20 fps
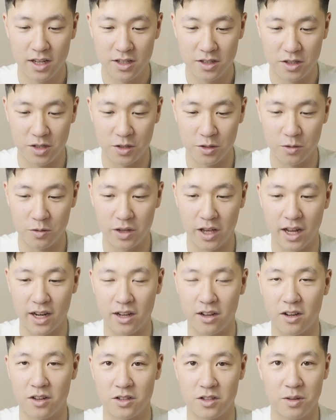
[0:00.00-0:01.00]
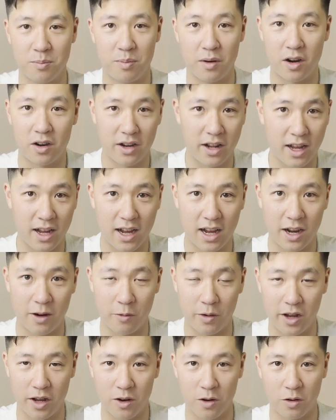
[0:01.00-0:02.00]
to getting onto Barnett
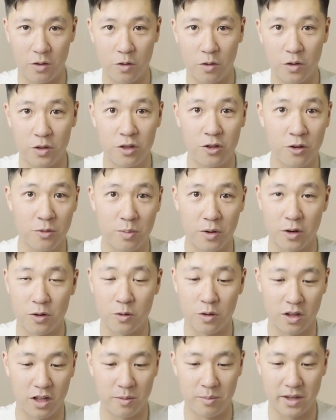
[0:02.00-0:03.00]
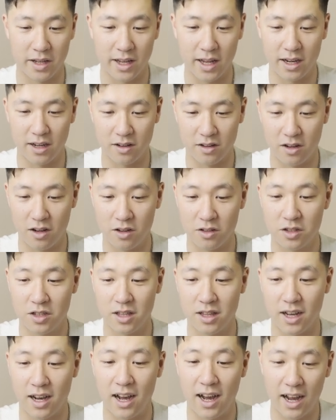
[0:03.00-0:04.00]
Highway or going through Burquitlam and getting onto
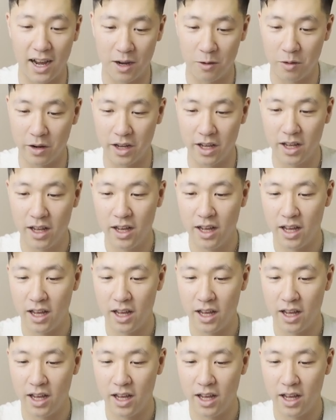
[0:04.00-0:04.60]
the highway